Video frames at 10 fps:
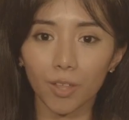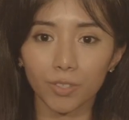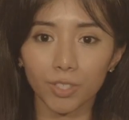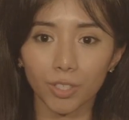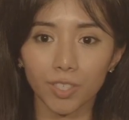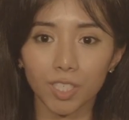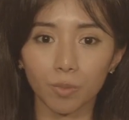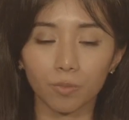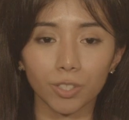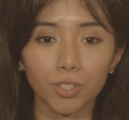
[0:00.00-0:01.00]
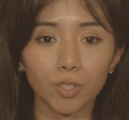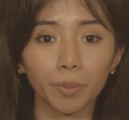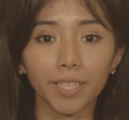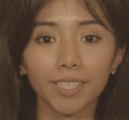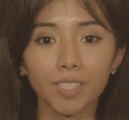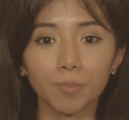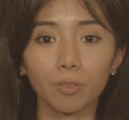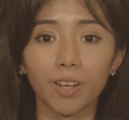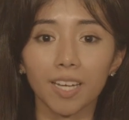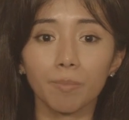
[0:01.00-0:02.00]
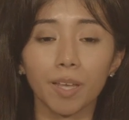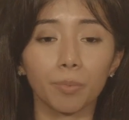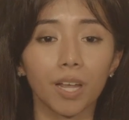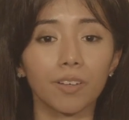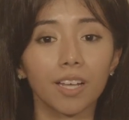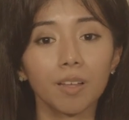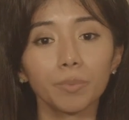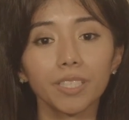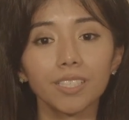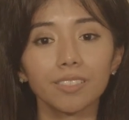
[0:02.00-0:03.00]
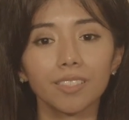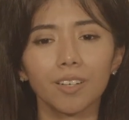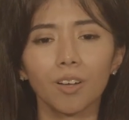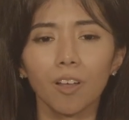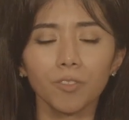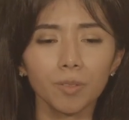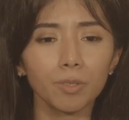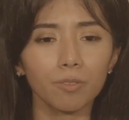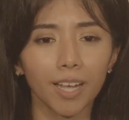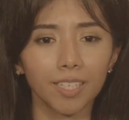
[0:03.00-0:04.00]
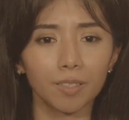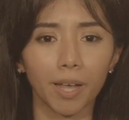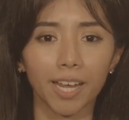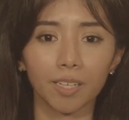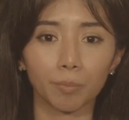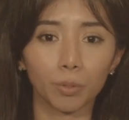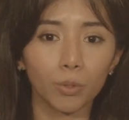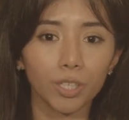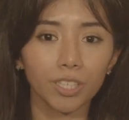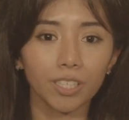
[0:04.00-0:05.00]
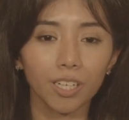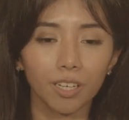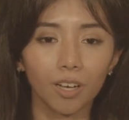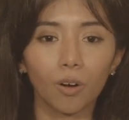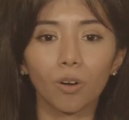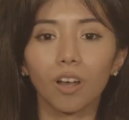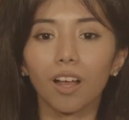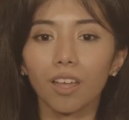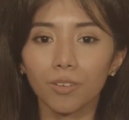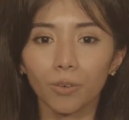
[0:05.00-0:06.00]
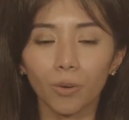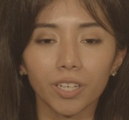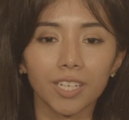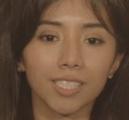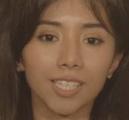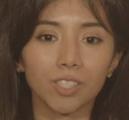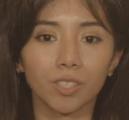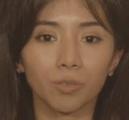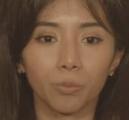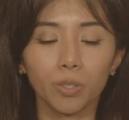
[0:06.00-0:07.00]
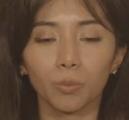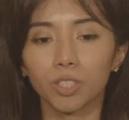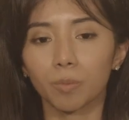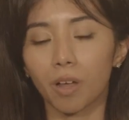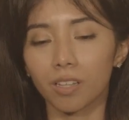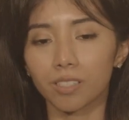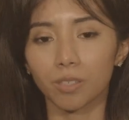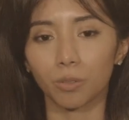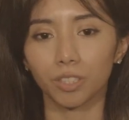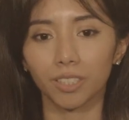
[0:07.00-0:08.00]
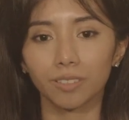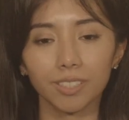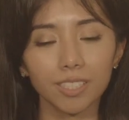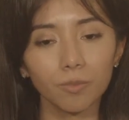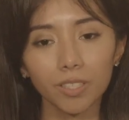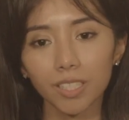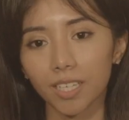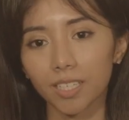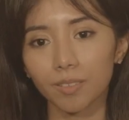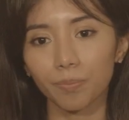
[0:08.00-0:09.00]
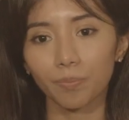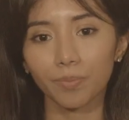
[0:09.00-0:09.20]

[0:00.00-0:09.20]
health insurance refers to plans provided by private companies and are often provided by an employer or other organization with which the policyholder is affiliated.